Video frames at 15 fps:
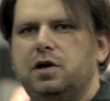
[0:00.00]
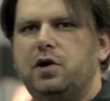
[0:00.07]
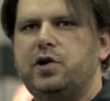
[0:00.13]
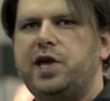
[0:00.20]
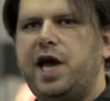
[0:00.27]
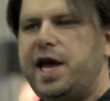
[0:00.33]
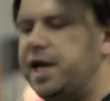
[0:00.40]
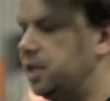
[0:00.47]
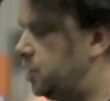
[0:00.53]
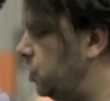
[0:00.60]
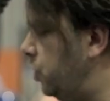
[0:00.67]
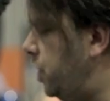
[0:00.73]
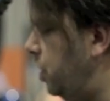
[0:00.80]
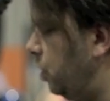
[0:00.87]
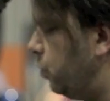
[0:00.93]
Okay, so
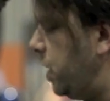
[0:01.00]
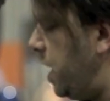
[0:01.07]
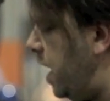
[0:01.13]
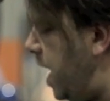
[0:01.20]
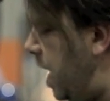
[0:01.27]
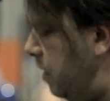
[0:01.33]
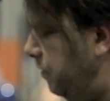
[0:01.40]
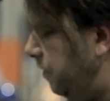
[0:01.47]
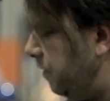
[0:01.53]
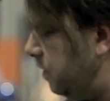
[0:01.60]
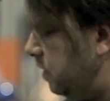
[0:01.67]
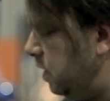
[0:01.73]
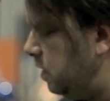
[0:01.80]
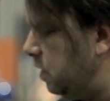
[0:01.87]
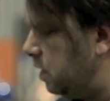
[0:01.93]
here we have
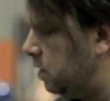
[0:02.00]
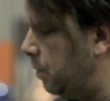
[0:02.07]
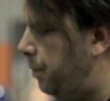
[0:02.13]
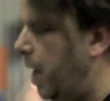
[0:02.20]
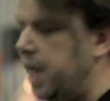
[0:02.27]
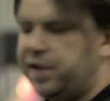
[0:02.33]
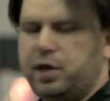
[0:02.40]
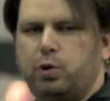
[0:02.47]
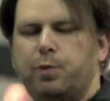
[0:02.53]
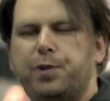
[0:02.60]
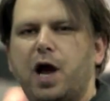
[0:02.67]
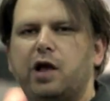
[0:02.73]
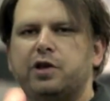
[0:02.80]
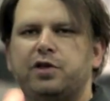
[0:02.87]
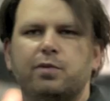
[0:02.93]
the bike that we're
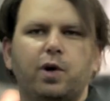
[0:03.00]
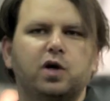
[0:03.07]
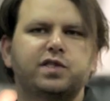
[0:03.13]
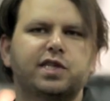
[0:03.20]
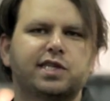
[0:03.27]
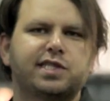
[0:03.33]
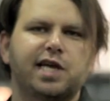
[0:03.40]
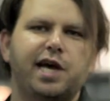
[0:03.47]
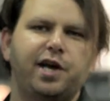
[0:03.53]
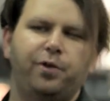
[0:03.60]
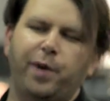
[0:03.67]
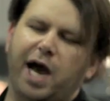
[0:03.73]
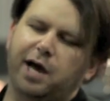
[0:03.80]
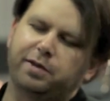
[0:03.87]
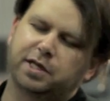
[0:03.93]
probably the most excited
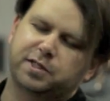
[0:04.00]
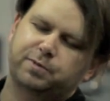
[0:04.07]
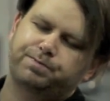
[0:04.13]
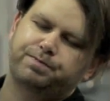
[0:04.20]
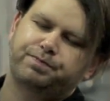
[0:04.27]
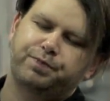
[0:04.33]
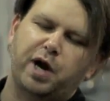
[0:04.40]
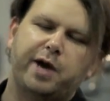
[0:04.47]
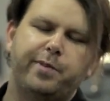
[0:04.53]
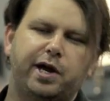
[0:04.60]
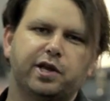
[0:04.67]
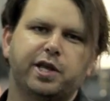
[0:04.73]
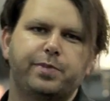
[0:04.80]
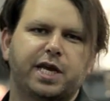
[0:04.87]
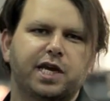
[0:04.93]
about, and it's
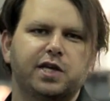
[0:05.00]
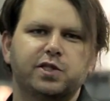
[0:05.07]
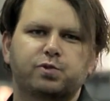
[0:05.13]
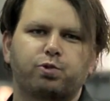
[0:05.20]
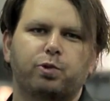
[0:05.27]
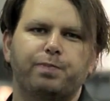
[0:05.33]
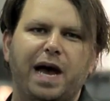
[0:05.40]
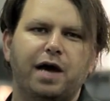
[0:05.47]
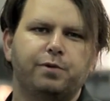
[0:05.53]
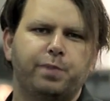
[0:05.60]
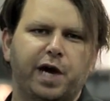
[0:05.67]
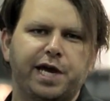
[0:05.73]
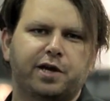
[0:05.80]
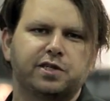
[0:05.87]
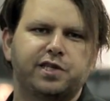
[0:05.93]
primarily because we're mountain
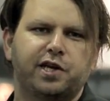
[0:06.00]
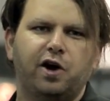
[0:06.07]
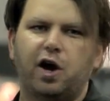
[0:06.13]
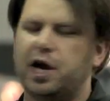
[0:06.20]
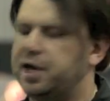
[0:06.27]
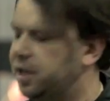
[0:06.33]
bikers at heart.